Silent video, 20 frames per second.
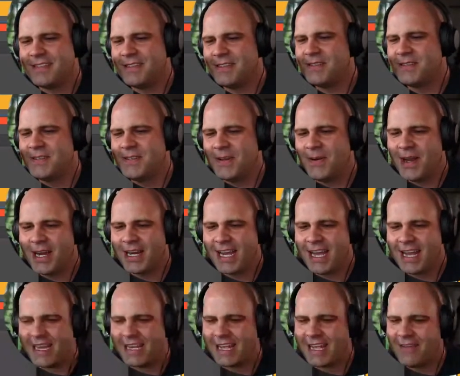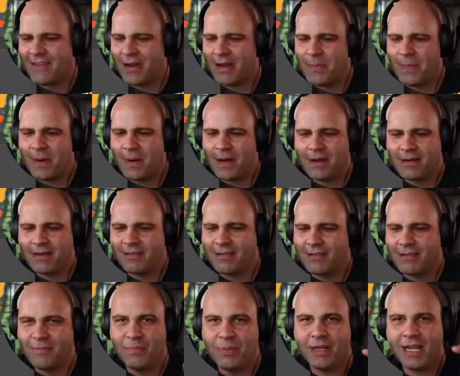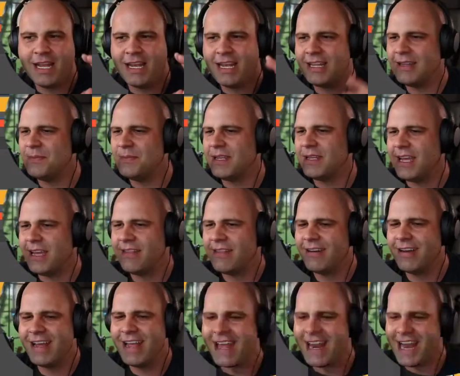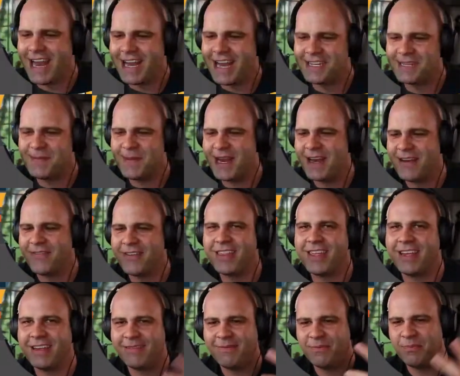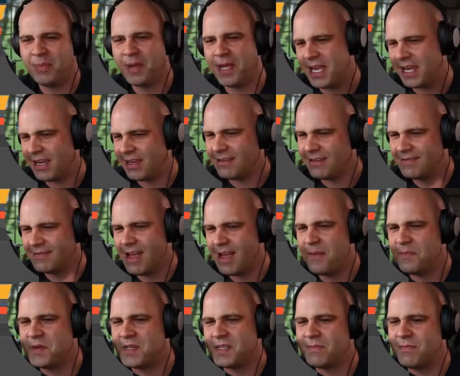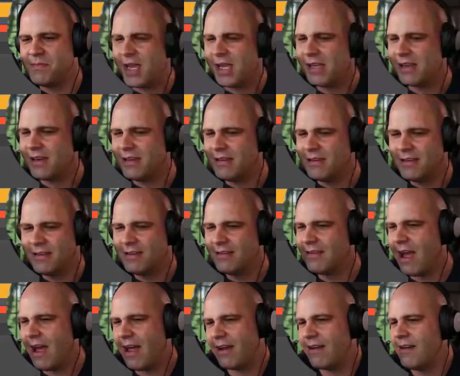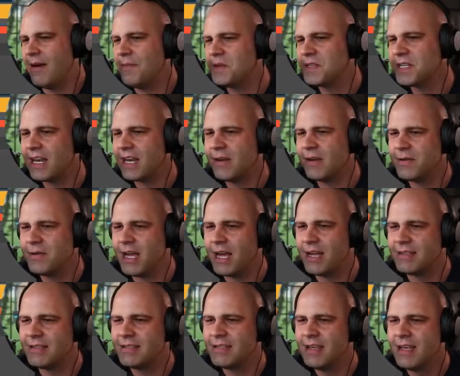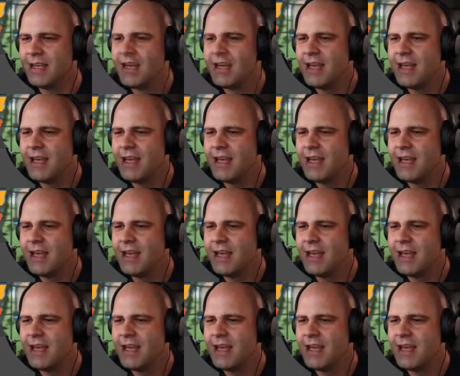So I kind of gave up on blending them together and I just made everything big, and I'm just making I don't know. I'm just kind of going nuts.